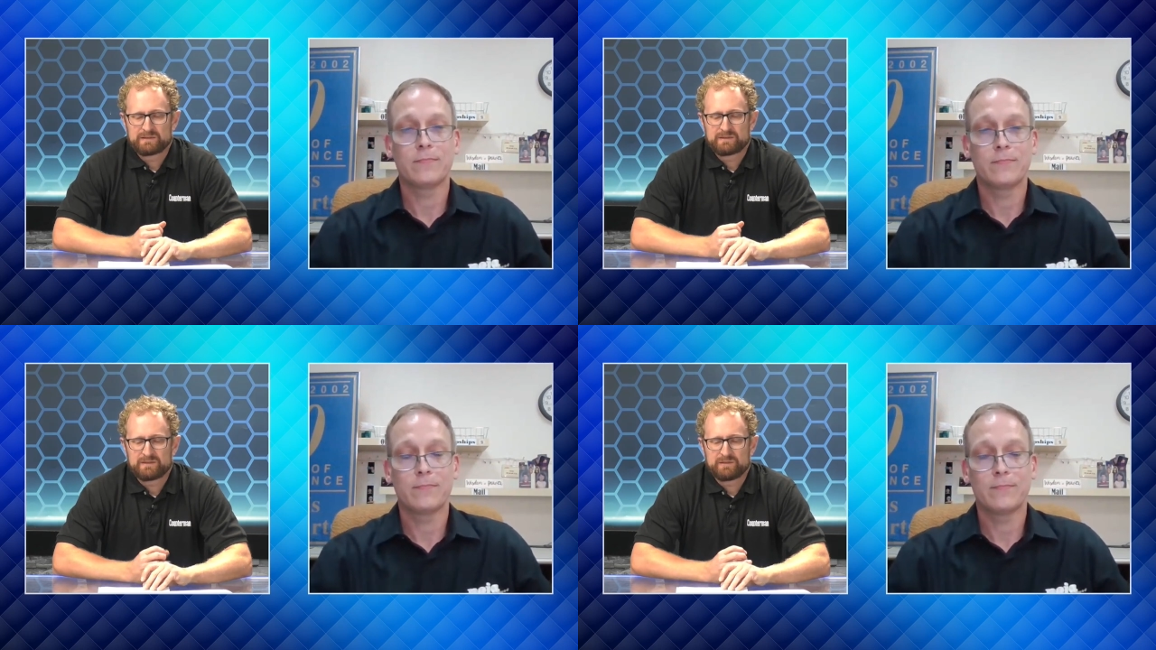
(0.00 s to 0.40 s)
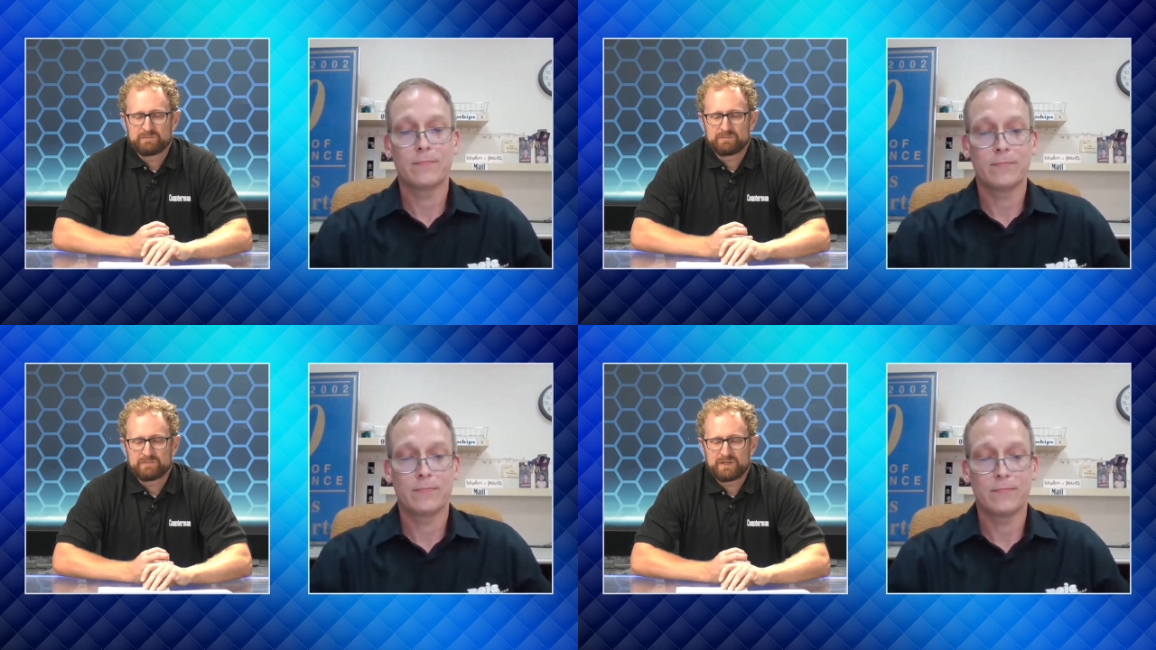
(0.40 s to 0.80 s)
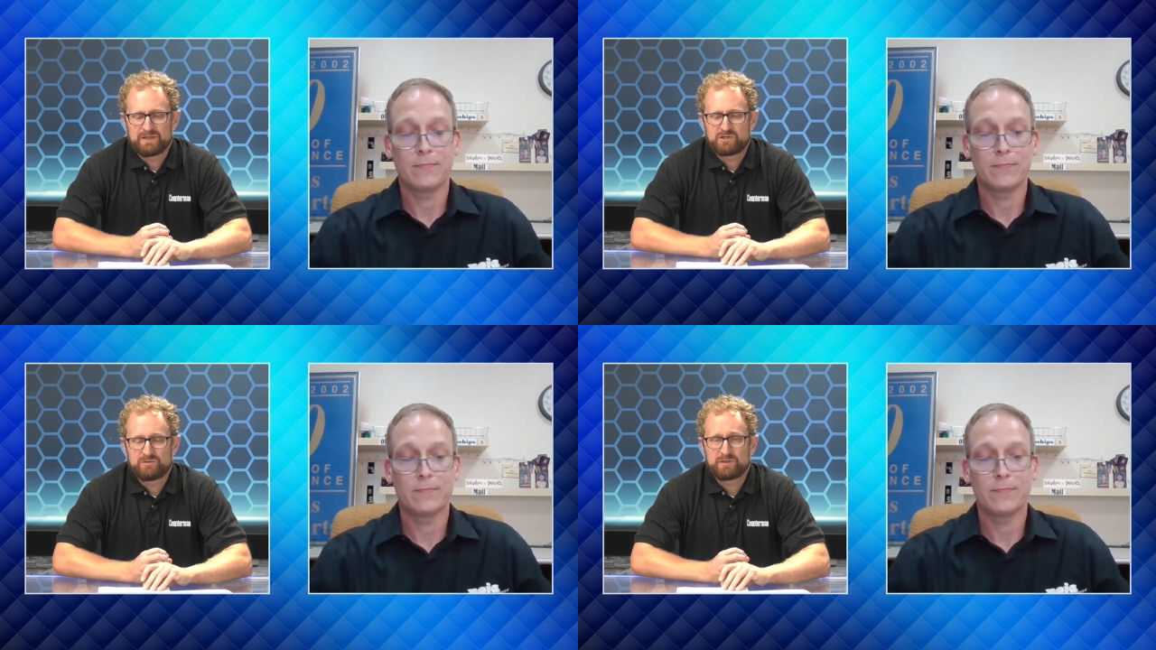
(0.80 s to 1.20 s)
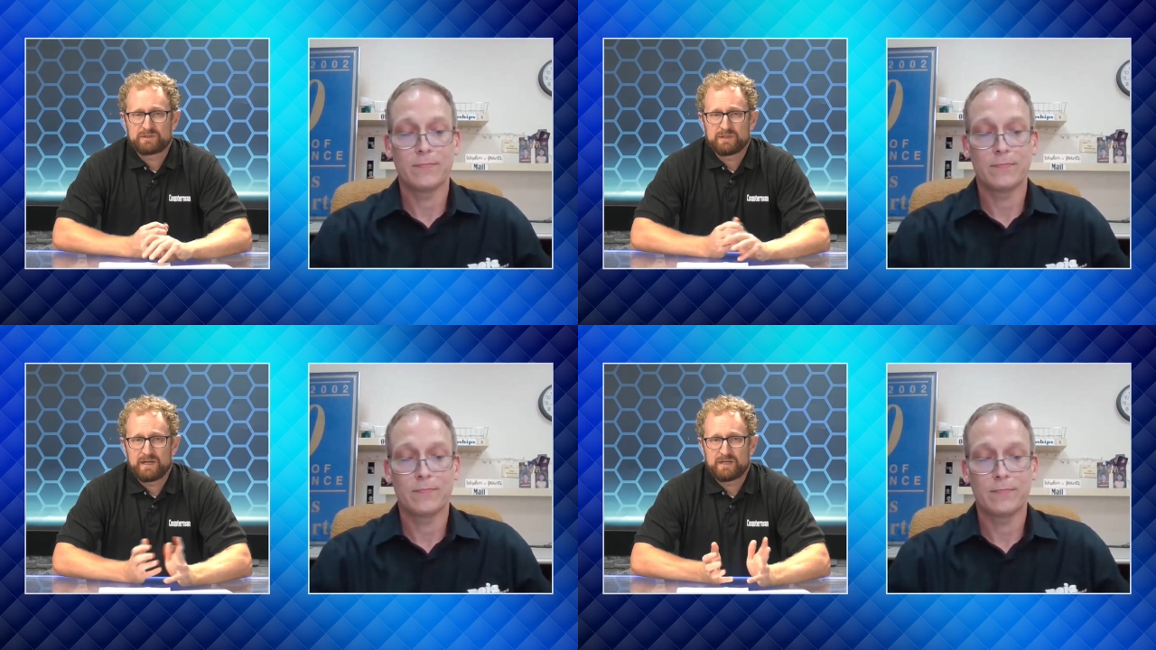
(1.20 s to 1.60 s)
Speaker 1: Um, As you look
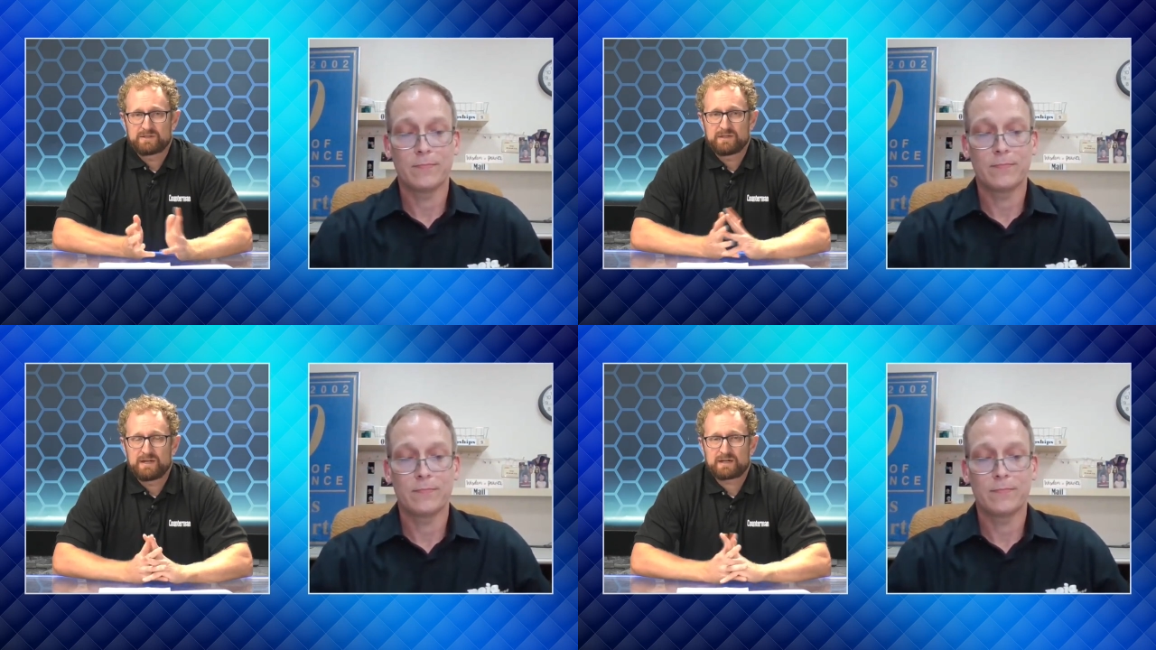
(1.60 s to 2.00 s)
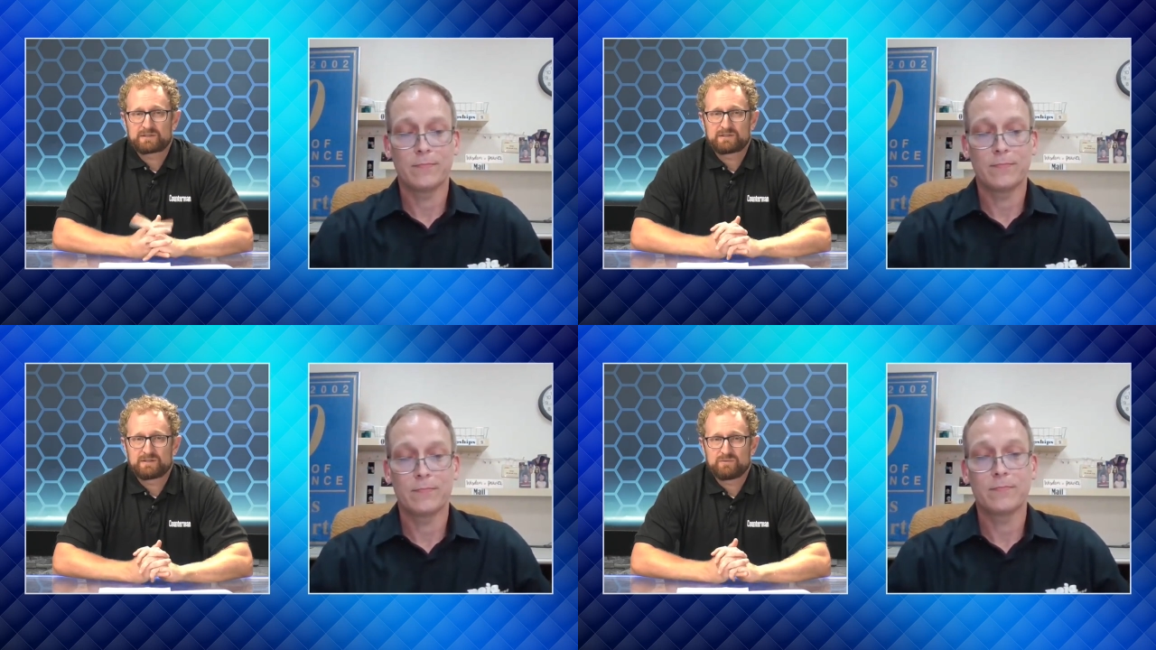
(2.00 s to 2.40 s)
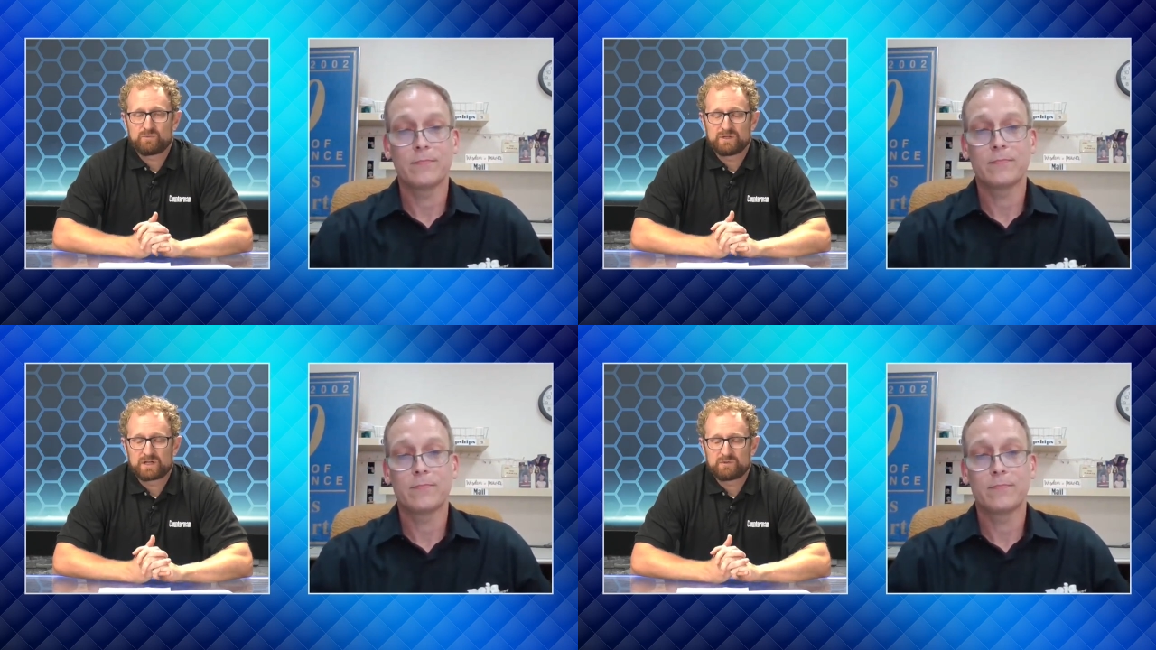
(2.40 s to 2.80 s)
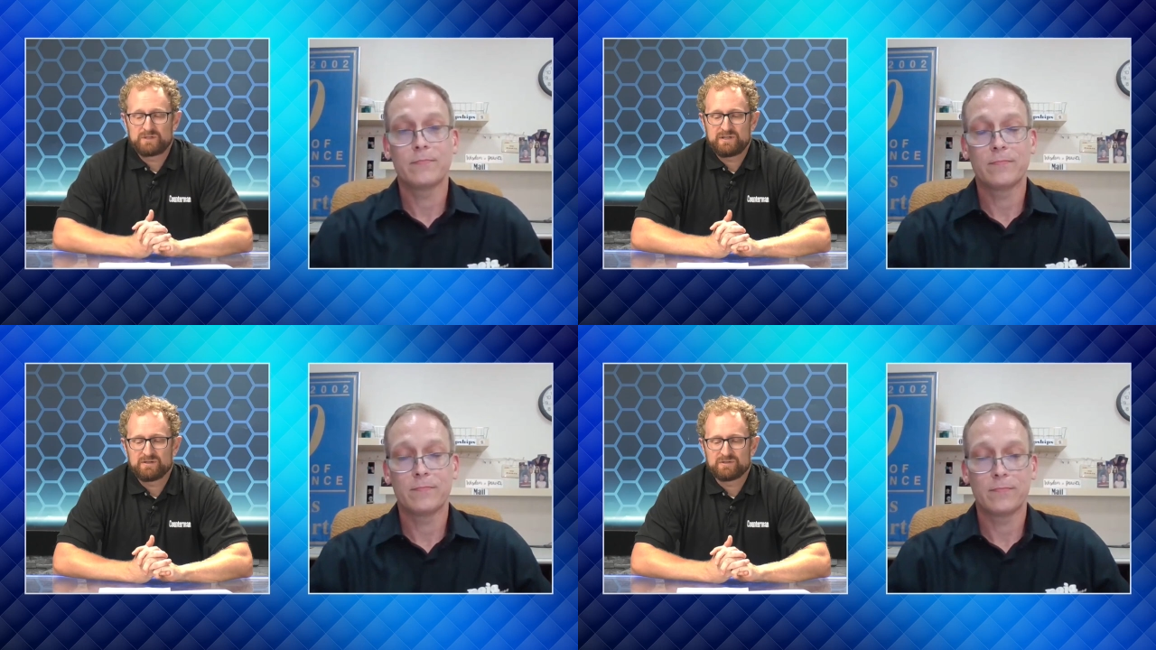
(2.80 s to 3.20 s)
ahead to the next one hundred
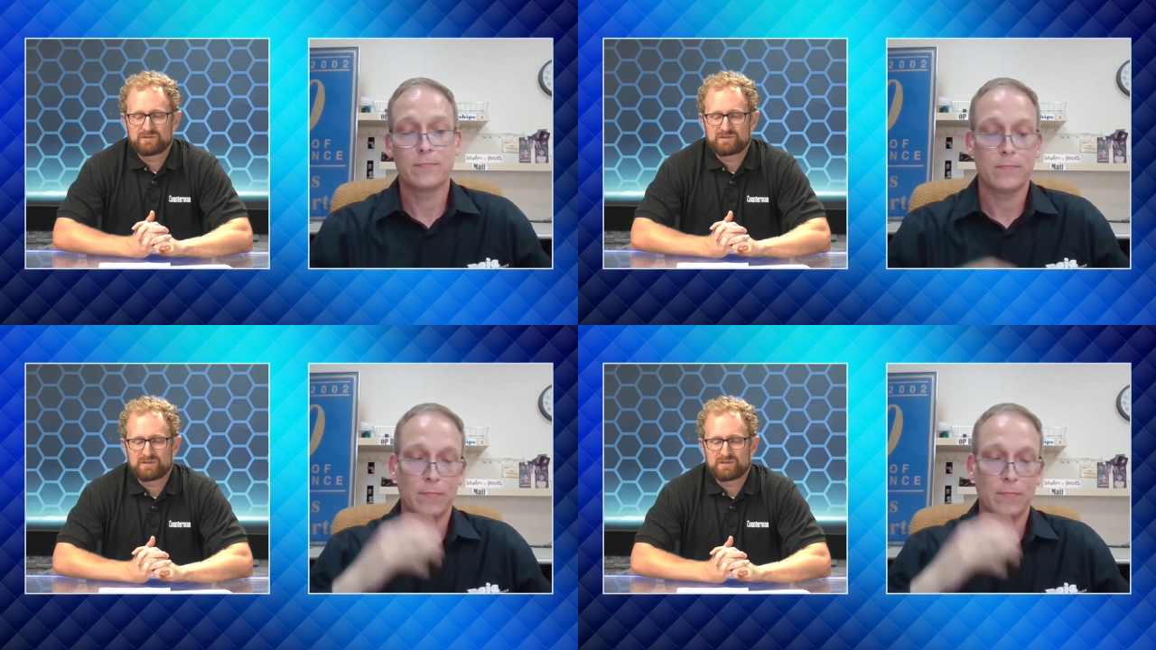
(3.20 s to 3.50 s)
years,